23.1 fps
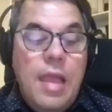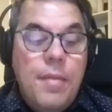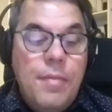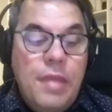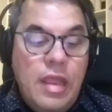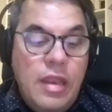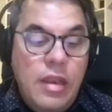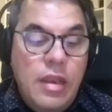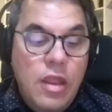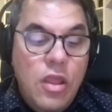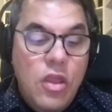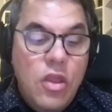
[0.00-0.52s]
I
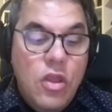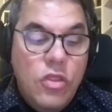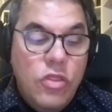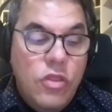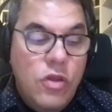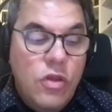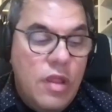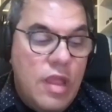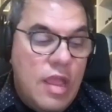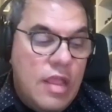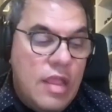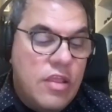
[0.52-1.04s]
mean,
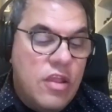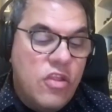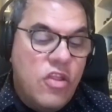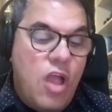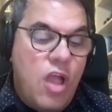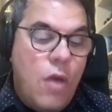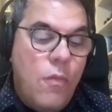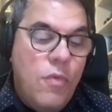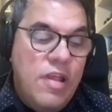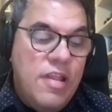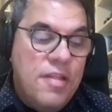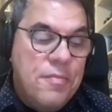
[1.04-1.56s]
this
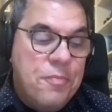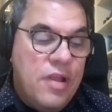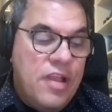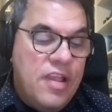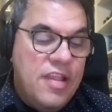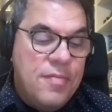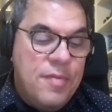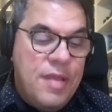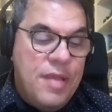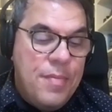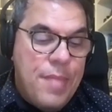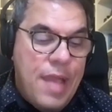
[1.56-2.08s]
always
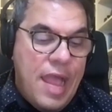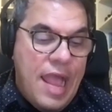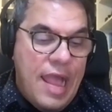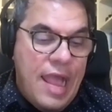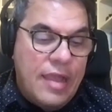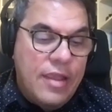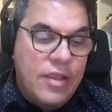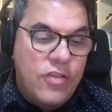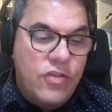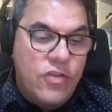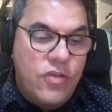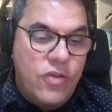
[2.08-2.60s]
brings me
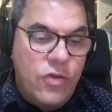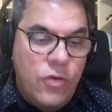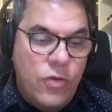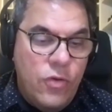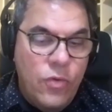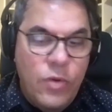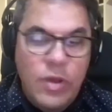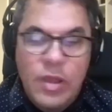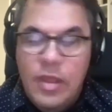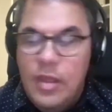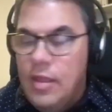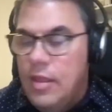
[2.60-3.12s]
back
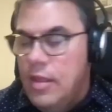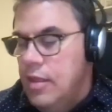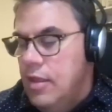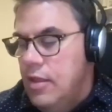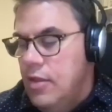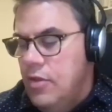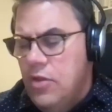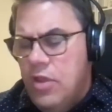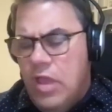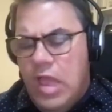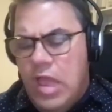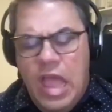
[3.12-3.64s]
to
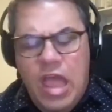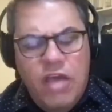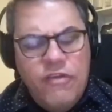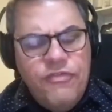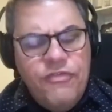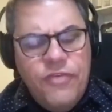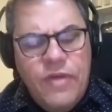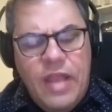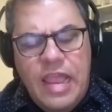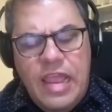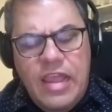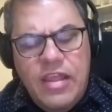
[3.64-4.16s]
a
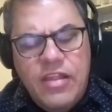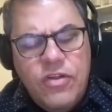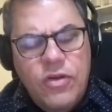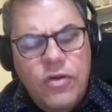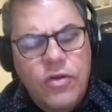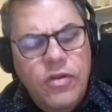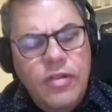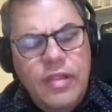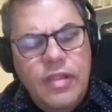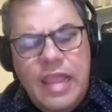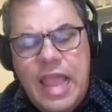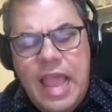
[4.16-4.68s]
phrase
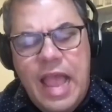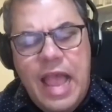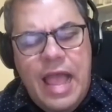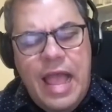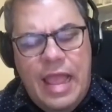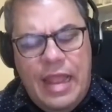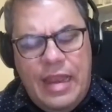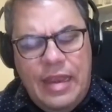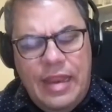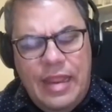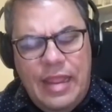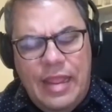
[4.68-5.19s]
early
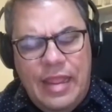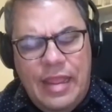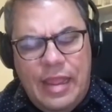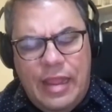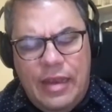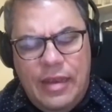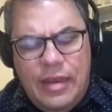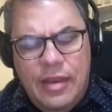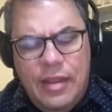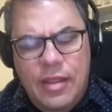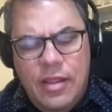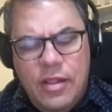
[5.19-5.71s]
on
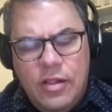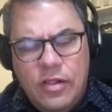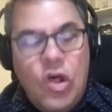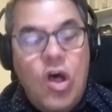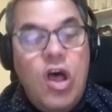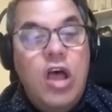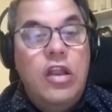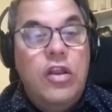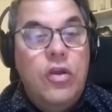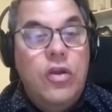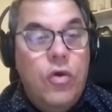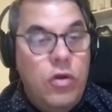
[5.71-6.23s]
in
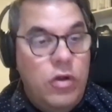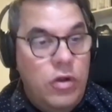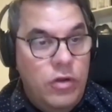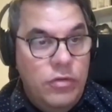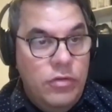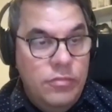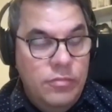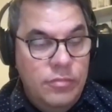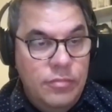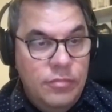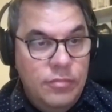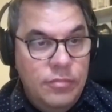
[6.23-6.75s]
Law and Order,
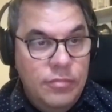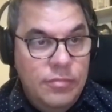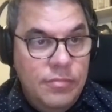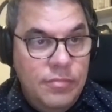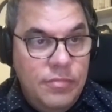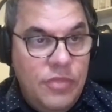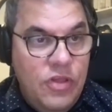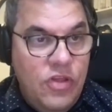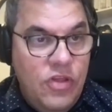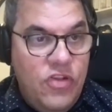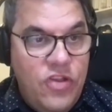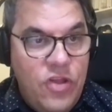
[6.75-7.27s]

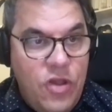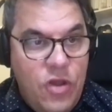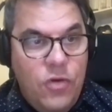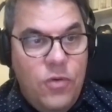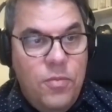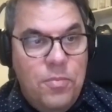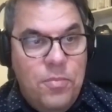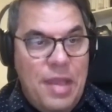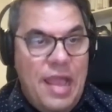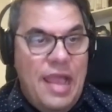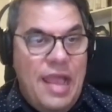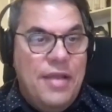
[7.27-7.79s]
the
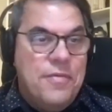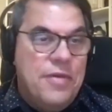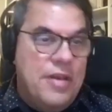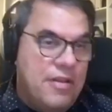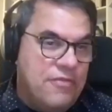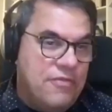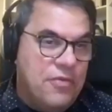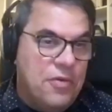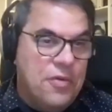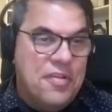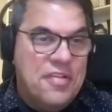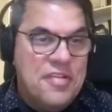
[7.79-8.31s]
show, back when it
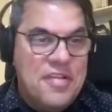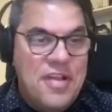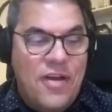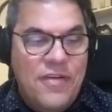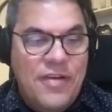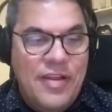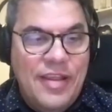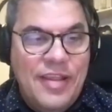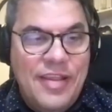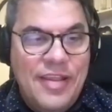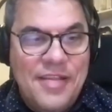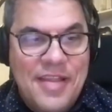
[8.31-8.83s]
first
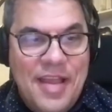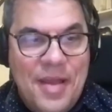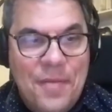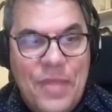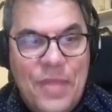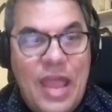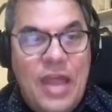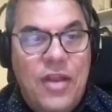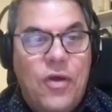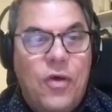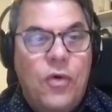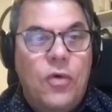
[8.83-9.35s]
started, because I'm
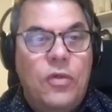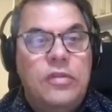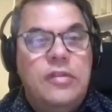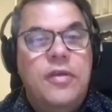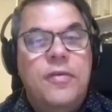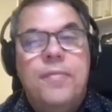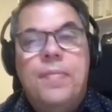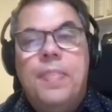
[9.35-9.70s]
that old.